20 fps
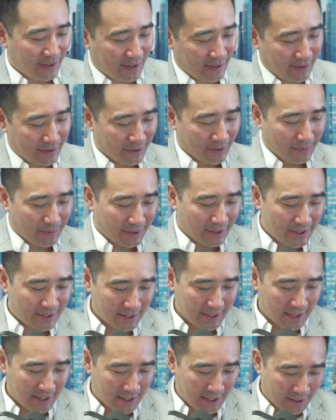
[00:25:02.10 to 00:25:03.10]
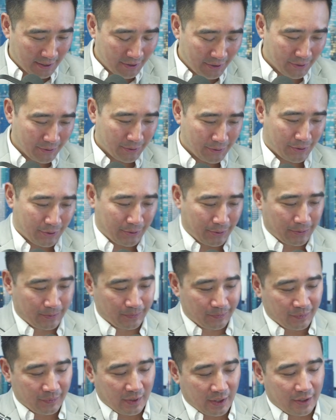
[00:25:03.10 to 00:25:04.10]
a little bit,
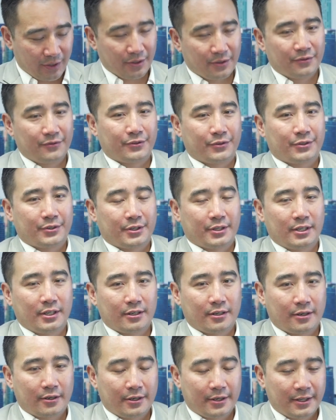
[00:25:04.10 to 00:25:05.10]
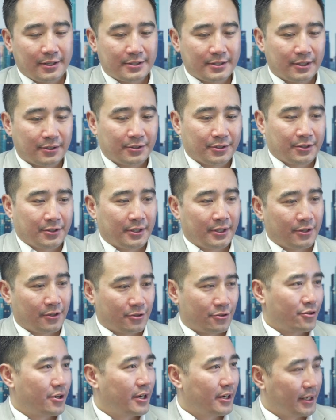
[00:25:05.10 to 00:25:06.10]
for our audience out there that are
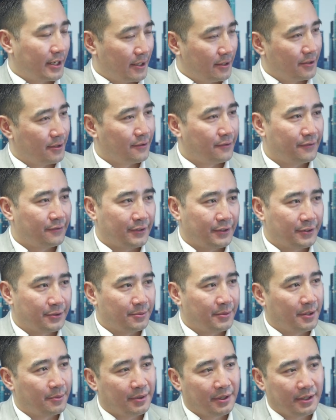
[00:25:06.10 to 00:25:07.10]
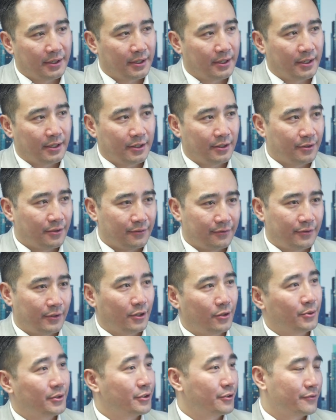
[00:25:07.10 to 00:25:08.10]
trying to get into the field, maybe,
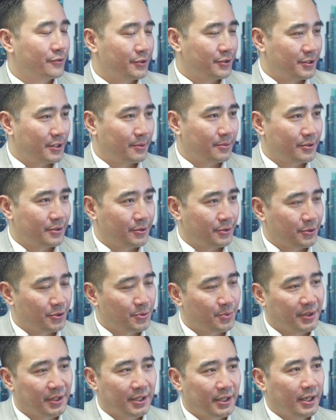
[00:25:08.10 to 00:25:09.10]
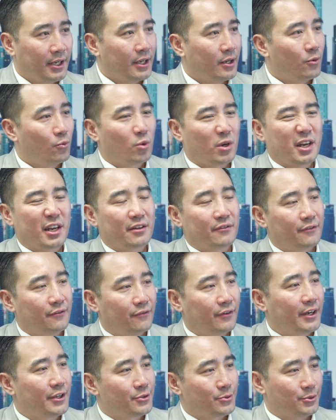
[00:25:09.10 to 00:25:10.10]
follow in your footsteps, so to speak, what kind of
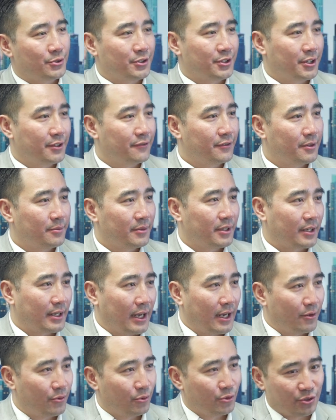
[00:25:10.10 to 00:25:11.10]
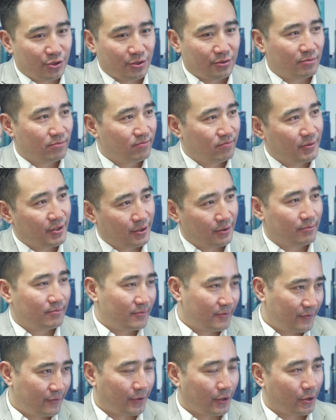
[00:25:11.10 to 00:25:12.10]
advice would you give them? Like, how would you,
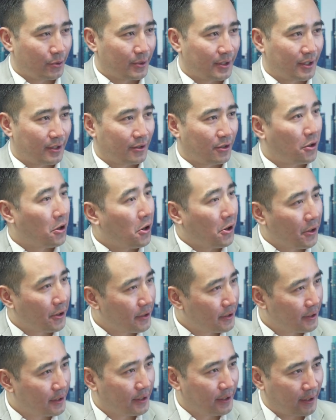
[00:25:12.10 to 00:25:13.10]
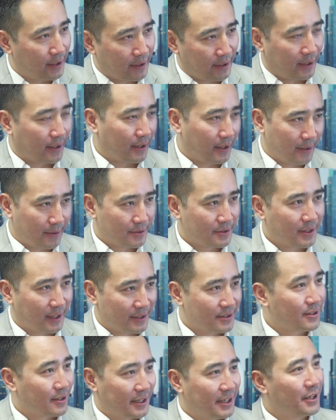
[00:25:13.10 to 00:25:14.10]
following their heart? I guess
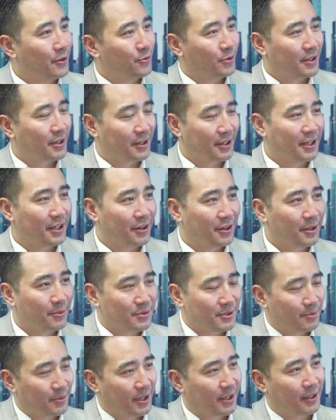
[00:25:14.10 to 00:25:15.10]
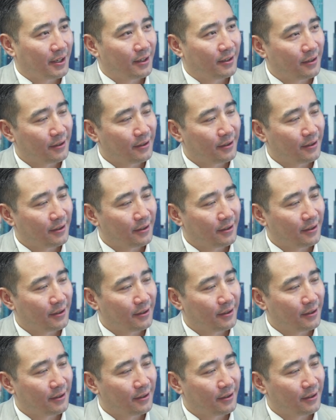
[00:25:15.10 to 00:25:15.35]
that's one of the key themes I'm getting out of